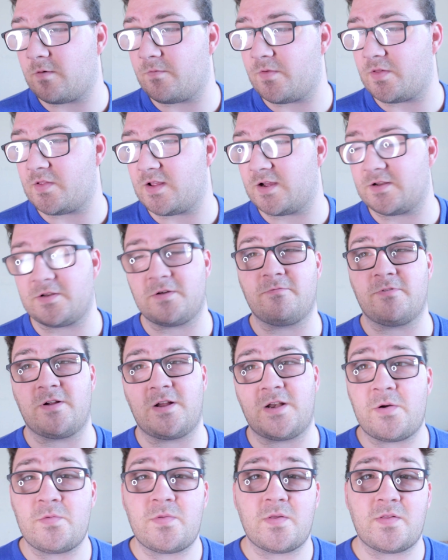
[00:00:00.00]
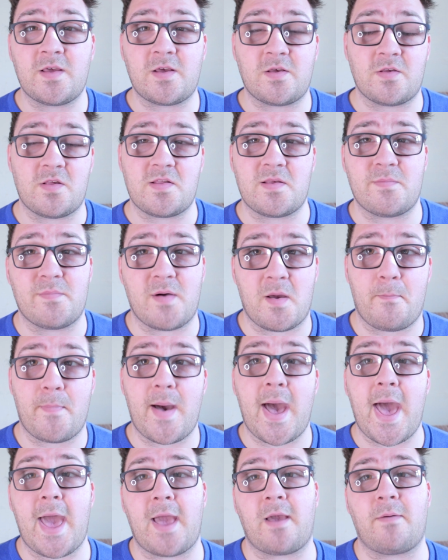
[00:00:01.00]
obviously I don't really notice it because it's in my
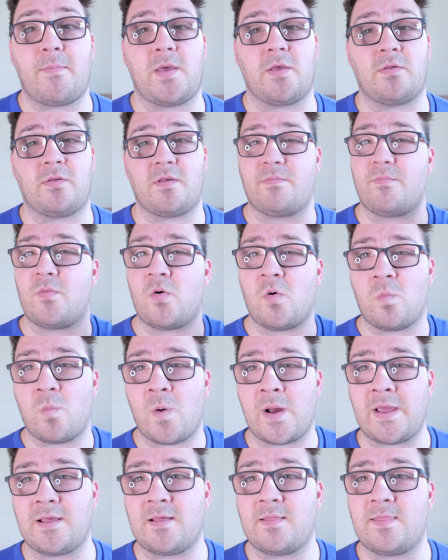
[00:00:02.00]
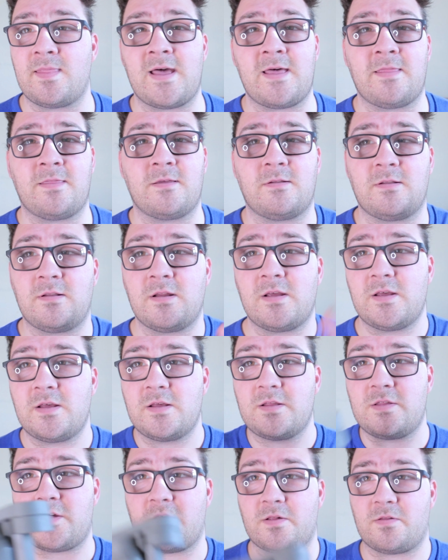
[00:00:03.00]
bag because there's more weight in there than
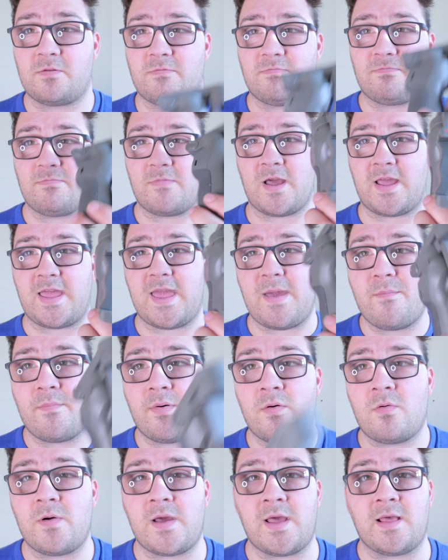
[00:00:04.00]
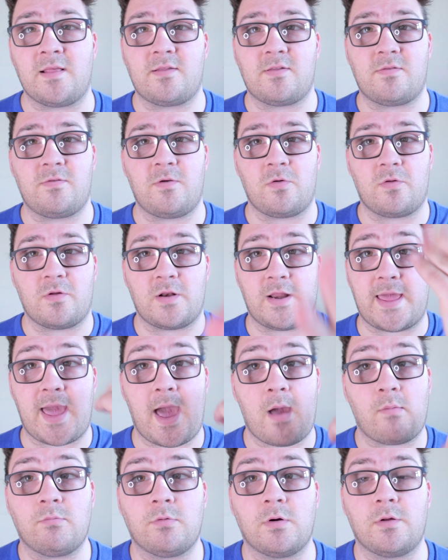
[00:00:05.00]
just a gimbal. It's usually
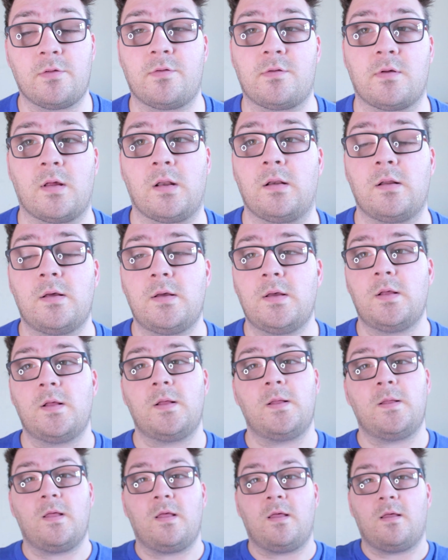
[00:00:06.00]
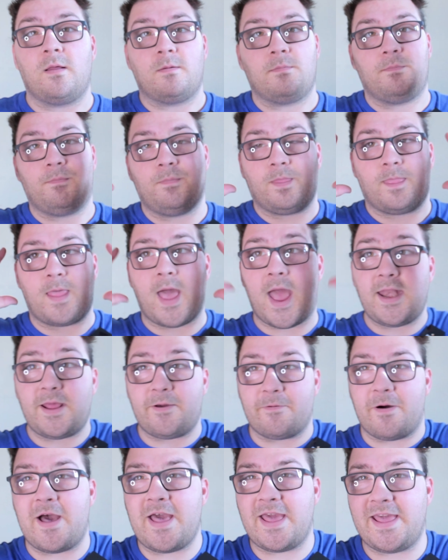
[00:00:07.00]
cameras and
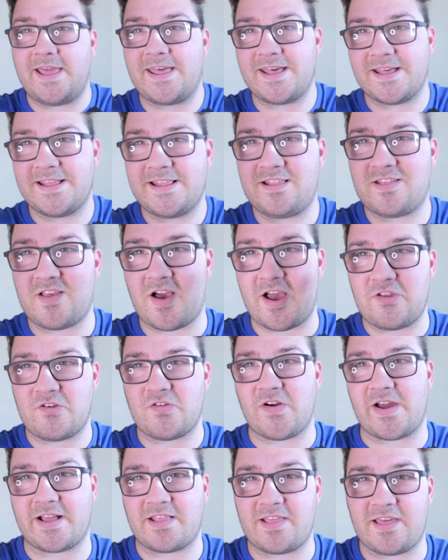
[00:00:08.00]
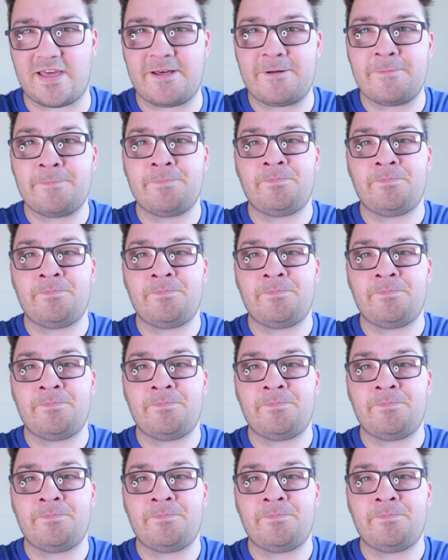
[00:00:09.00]
anyway, sidetracked here.